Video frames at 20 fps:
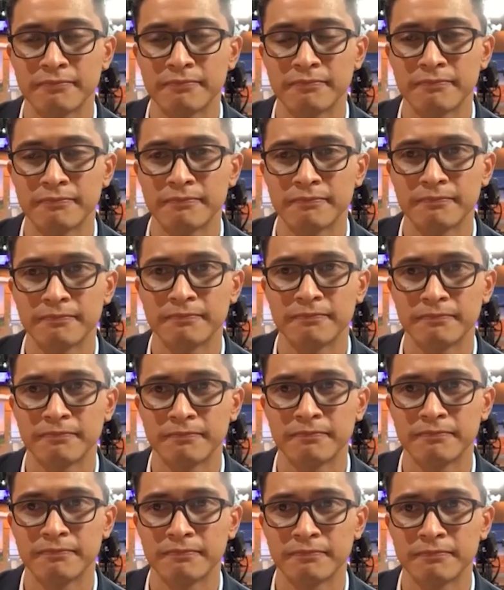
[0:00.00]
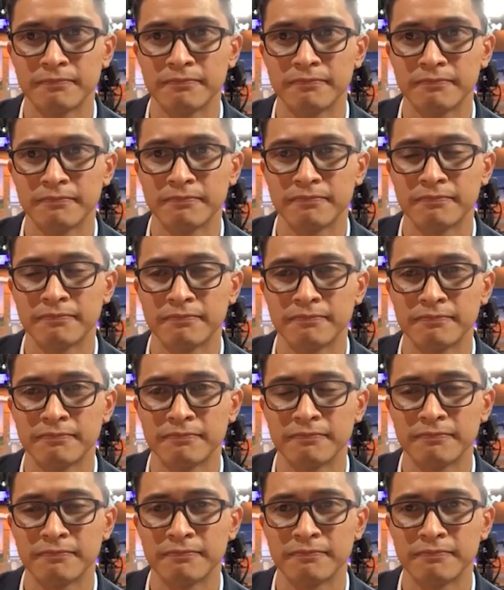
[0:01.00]

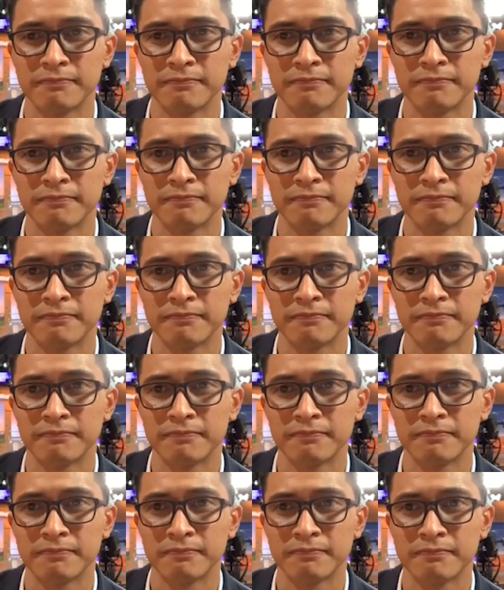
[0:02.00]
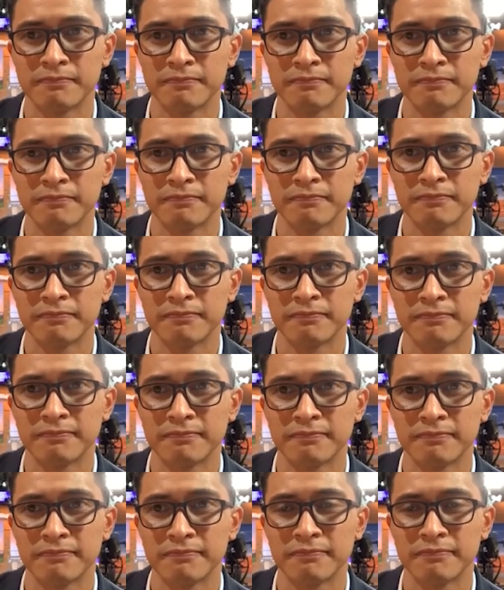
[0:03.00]

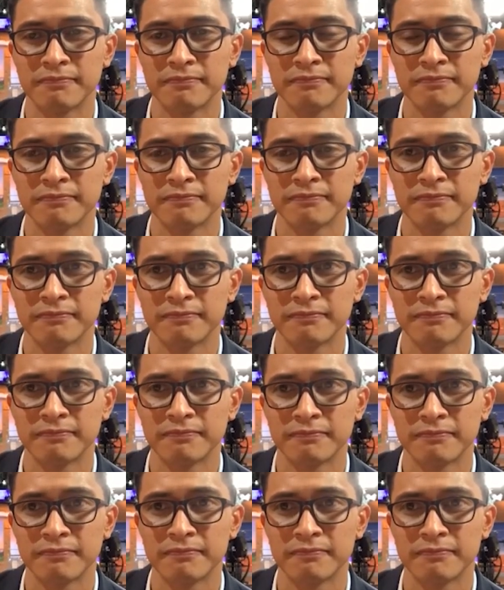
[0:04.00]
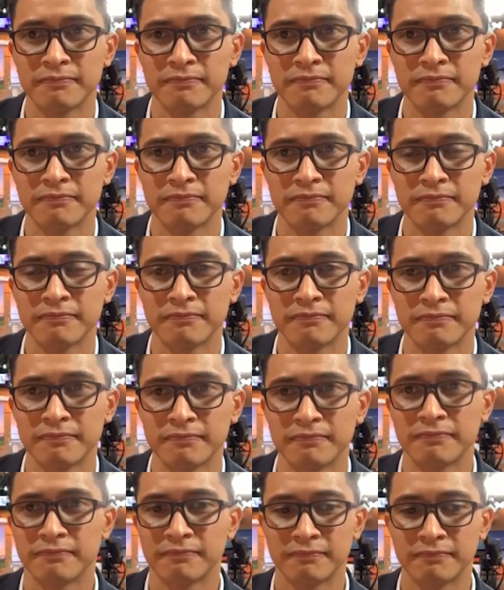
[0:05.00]

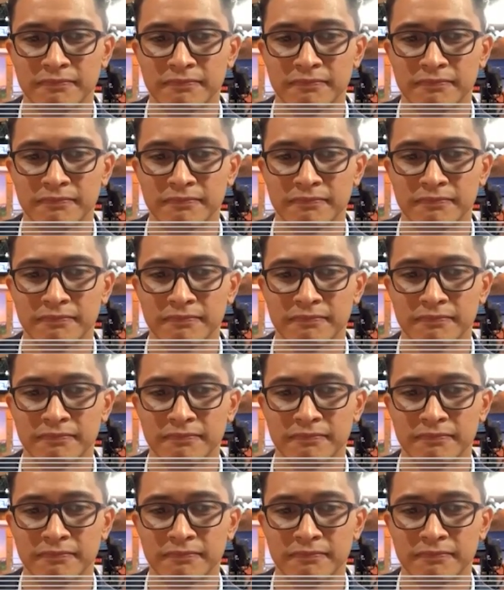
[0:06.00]
The person shown says nothing.